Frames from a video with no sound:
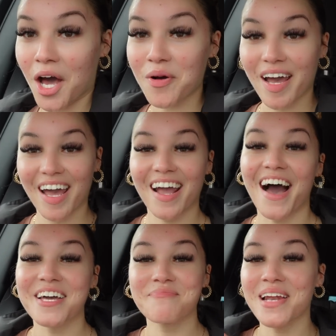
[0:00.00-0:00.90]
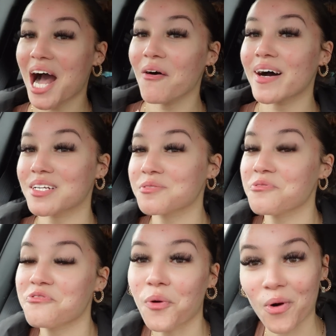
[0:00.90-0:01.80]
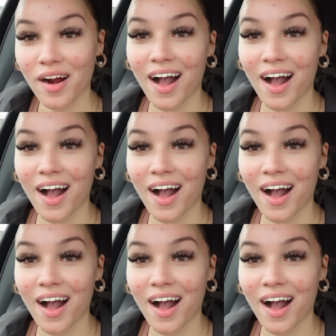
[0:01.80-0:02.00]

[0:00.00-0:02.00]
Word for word: Okay, I am now out of Sephora.